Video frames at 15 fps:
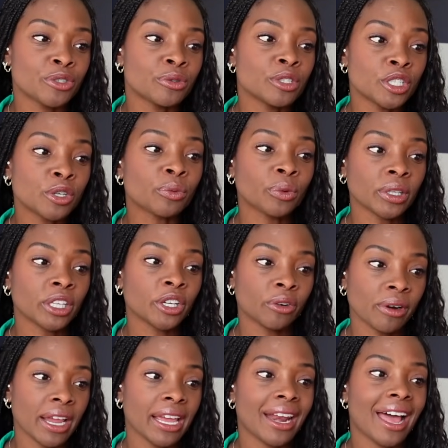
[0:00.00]
you look really
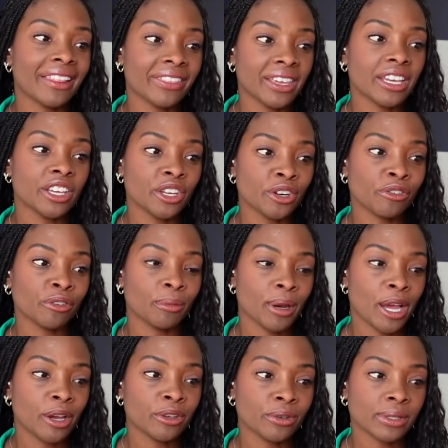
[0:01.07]
great. I think a year from
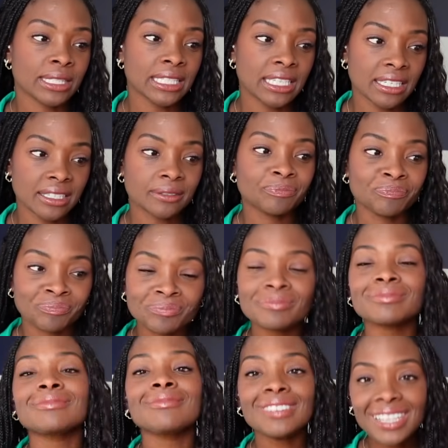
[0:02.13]
now you'll see it.
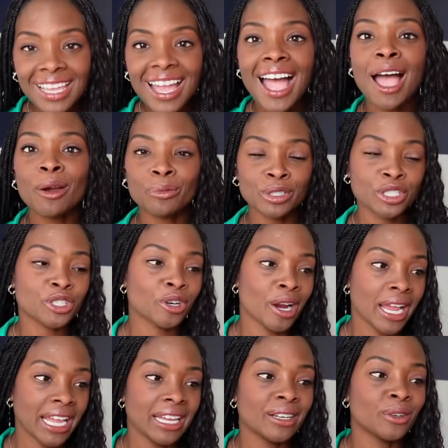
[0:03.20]
I would
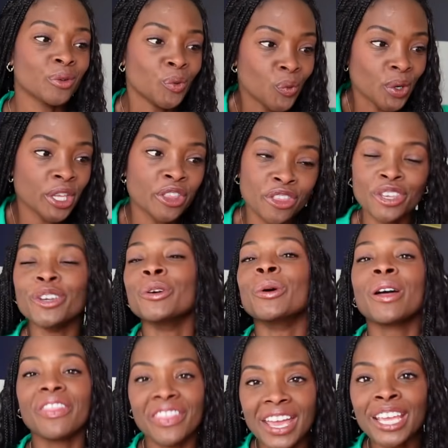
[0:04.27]
trade with you.
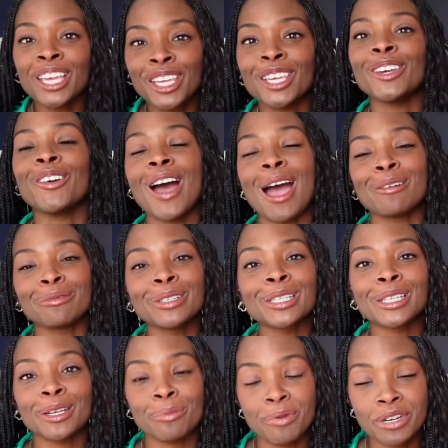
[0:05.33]
Thank you. I
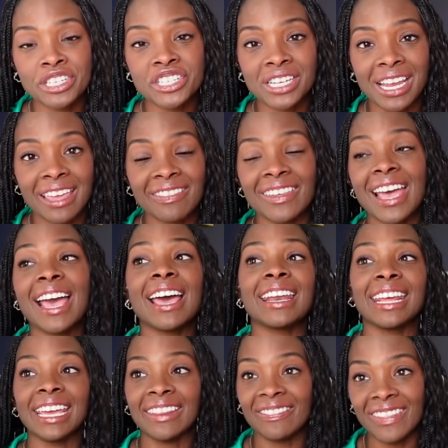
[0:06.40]
really appreciate that.
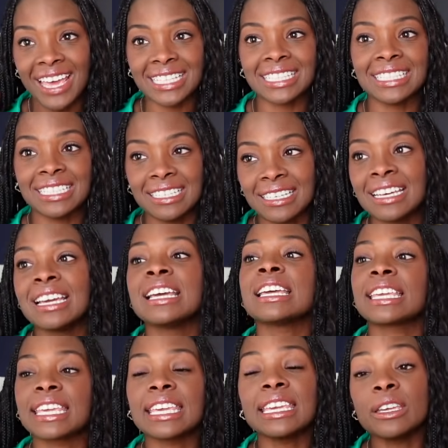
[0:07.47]
And that's the
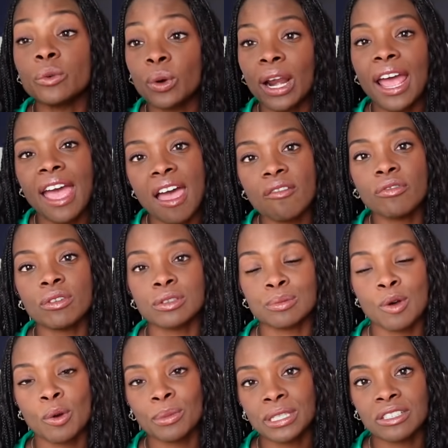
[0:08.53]
key. When I have those
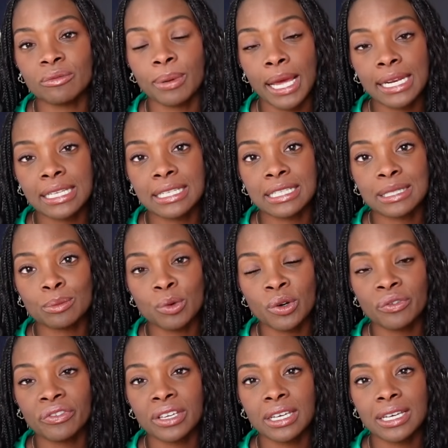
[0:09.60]
moments of body
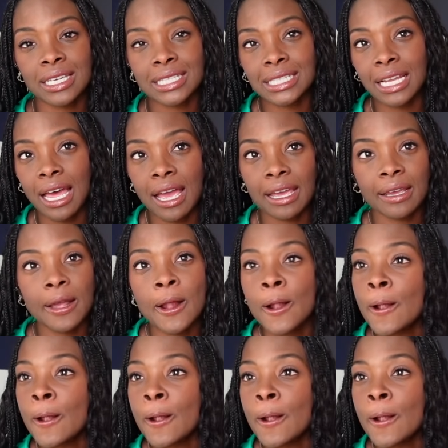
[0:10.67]
dysmorphia, it's like